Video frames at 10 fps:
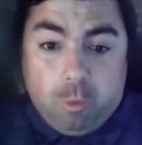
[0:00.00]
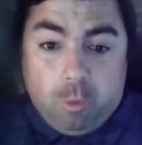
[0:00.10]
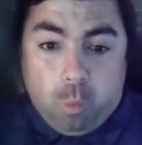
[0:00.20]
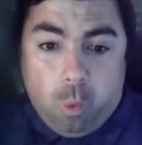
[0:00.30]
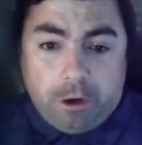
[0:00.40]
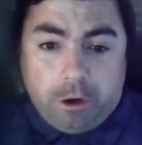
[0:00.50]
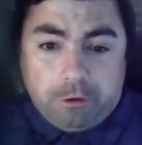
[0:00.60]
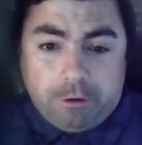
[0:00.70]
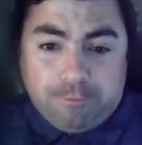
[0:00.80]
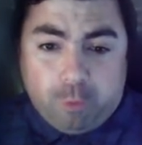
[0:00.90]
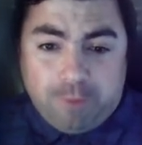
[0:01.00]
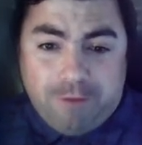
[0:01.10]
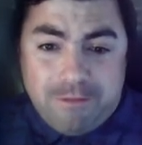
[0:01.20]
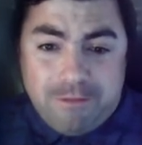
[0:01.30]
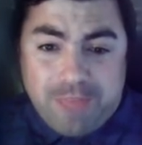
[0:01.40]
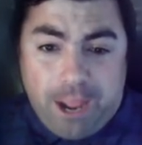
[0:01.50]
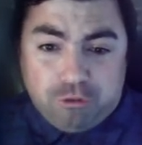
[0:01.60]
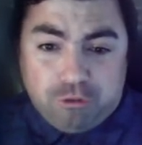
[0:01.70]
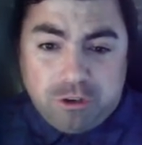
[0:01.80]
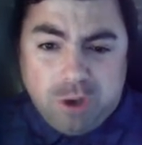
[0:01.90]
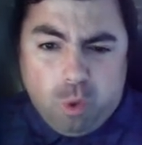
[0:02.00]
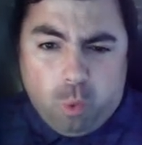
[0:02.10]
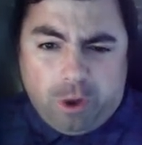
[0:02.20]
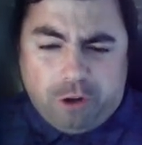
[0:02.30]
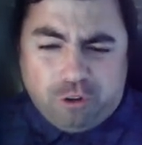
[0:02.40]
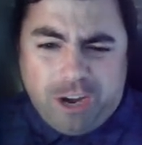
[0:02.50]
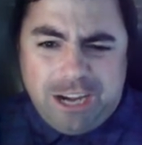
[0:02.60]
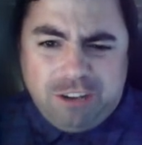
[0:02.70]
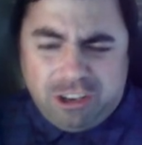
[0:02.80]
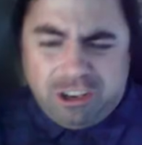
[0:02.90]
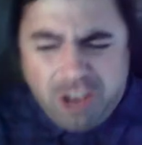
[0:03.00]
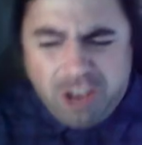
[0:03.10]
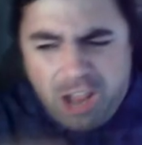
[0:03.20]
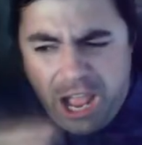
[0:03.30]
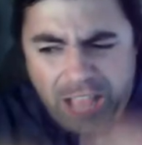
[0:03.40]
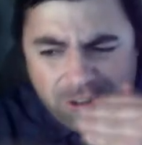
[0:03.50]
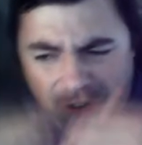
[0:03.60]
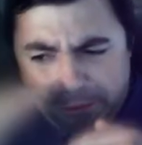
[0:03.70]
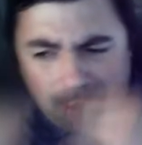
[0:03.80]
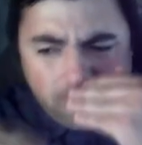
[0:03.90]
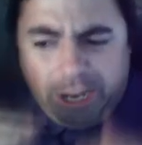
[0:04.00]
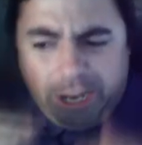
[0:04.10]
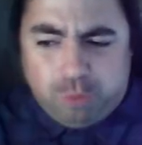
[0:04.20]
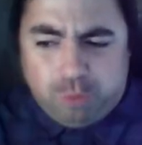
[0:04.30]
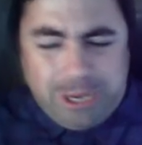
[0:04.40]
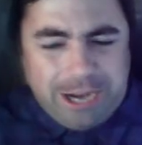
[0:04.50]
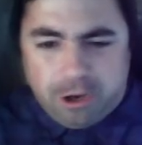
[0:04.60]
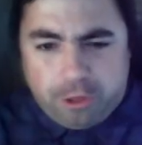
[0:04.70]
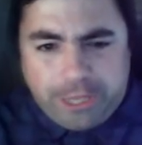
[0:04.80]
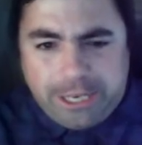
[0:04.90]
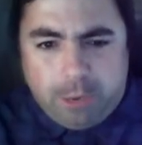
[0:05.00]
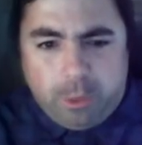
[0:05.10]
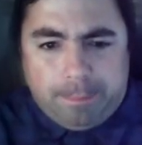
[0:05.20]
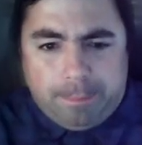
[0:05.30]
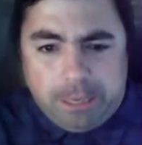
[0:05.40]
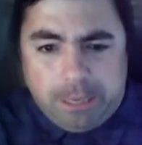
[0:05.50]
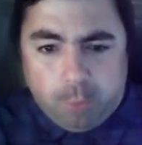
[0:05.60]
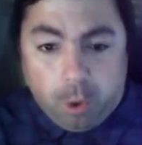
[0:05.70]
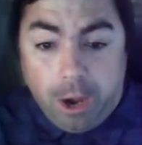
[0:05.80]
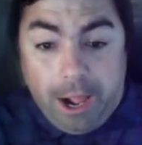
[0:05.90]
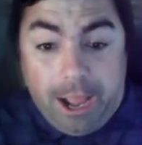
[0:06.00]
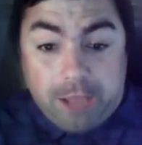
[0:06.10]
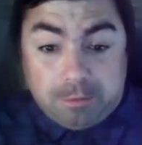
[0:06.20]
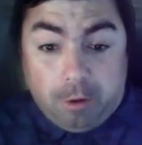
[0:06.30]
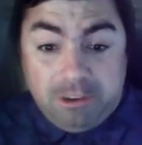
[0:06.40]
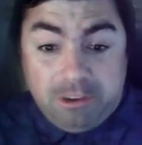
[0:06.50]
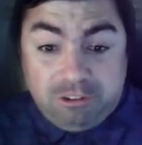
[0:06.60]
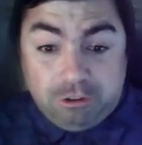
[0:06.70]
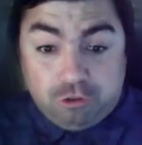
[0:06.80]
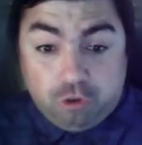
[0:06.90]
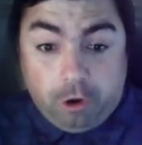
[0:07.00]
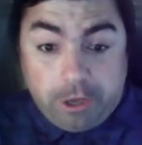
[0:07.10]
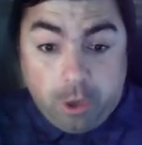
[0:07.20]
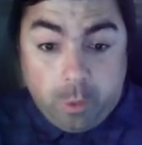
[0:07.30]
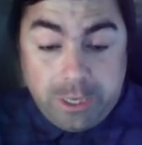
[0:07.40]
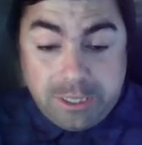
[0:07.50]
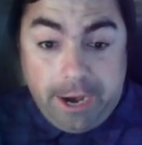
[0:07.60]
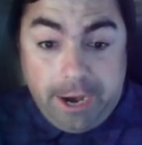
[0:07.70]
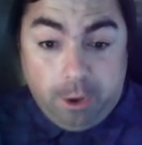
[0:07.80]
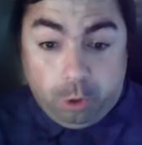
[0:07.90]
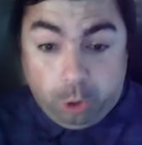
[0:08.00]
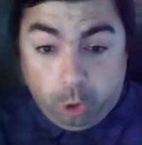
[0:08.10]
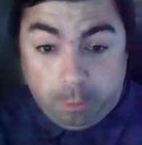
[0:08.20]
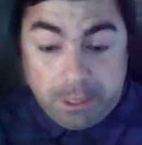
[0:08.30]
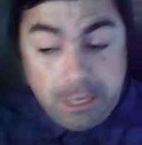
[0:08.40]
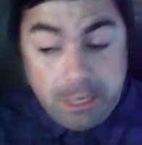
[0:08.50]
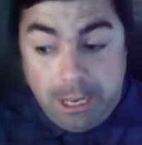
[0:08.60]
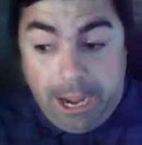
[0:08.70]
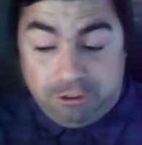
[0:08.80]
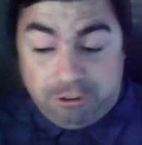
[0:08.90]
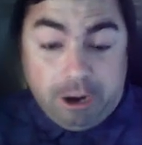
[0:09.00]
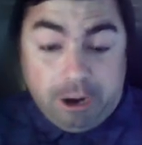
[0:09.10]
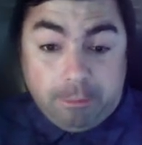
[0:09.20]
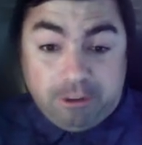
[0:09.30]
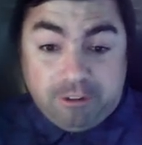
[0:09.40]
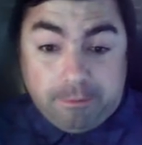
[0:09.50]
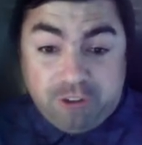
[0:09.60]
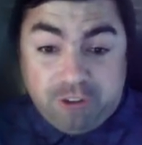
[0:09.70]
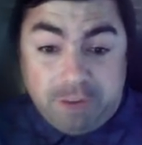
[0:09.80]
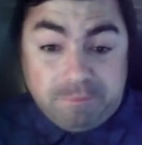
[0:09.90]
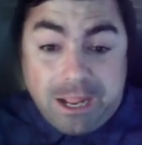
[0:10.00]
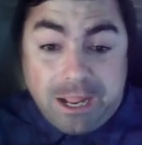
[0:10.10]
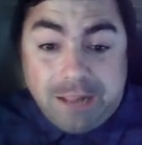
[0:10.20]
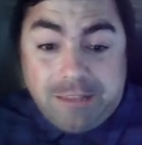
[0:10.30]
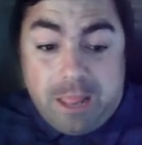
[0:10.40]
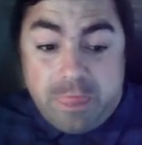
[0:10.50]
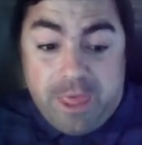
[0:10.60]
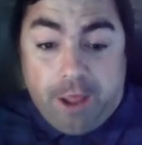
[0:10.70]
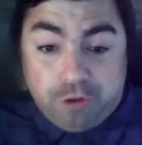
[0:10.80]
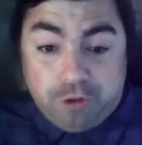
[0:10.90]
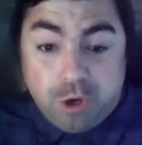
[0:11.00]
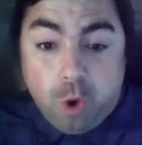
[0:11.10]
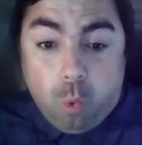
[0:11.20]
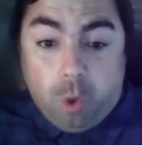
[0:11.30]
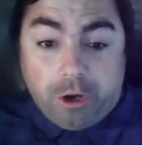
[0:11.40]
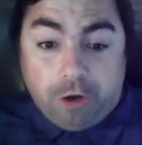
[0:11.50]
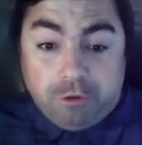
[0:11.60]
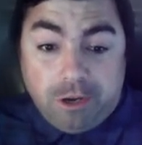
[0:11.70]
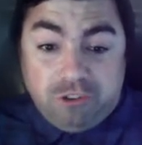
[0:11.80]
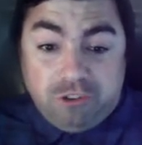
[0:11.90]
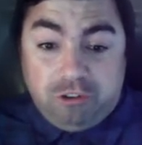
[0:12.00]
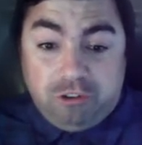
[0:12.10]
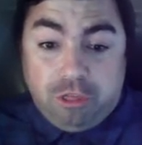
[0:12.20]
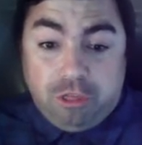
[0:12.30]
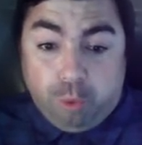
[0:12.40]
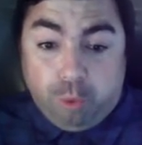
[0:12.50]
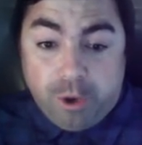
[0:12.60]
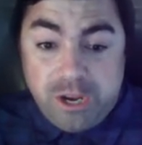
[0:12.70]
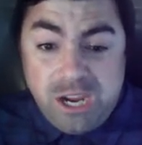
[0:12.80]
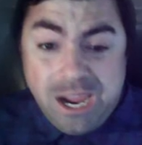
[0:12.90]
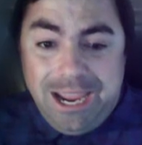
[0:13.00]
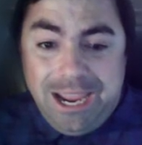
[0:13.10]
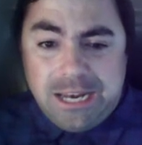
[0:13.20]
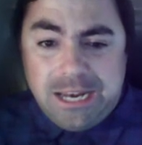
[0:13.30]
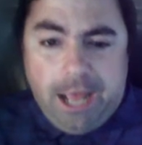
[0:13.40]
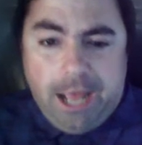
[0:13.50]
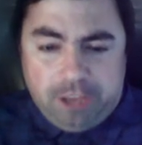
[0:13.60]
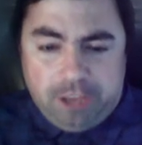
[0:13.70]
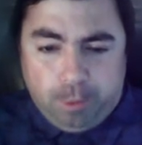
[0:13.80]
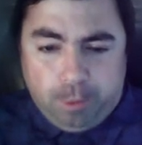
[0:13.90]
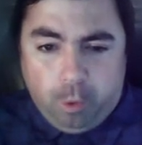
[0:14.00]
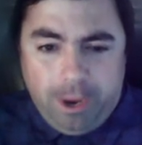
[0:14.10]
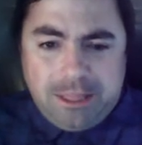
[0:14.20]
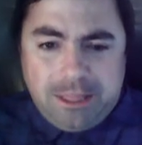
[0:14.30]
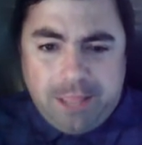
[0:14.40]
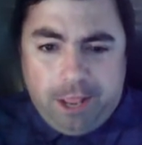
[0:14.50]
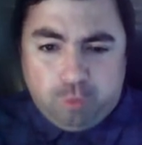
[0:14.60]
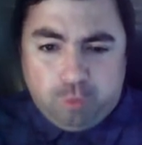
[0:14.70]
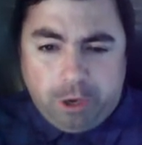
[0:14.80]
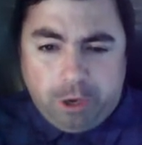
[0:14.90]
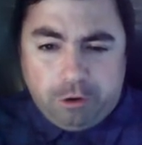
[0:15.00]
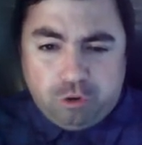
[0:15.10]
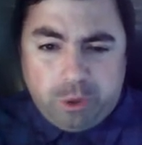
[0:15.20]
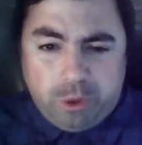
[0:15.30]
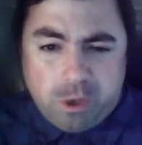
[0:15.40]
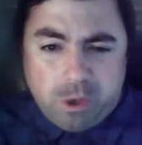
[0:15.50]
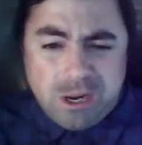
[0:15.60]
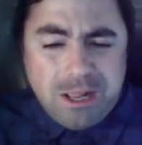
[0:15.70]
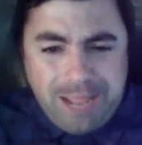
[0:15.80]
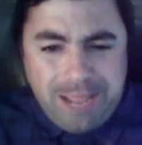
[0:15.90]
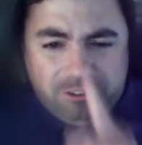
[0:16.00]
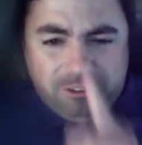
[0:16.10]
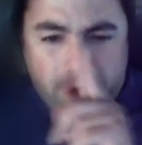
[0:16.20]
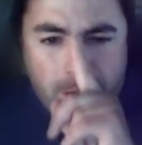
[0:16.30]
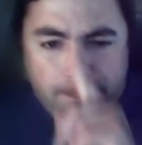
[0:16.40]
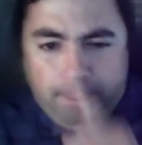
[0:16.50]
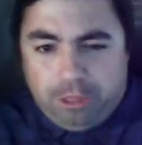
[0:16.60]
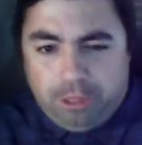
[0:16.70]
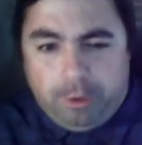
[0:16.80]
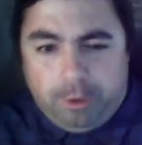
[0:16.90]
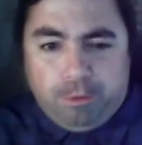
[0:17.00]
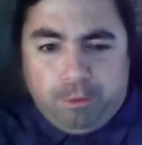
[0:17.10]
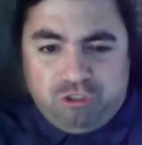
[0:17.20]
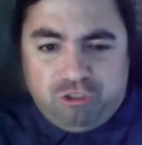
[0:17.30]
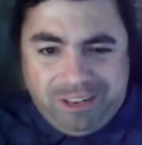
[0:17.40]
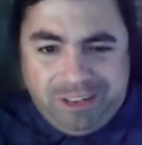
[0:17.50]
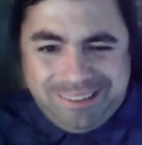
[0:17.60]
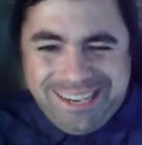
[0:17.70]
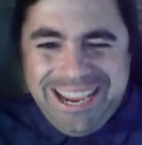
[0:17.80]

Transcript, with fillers: one hundred forty-five thousand, one hundred eighty-six, uh, similar to last week. I don't think that went up anymore. Hospital admissions started going down a little bit, actually down by seven percent. ten thousand, one hundred sixty-three in the hospital, eight thousand, one hundred twenty-one. That's up by three percent.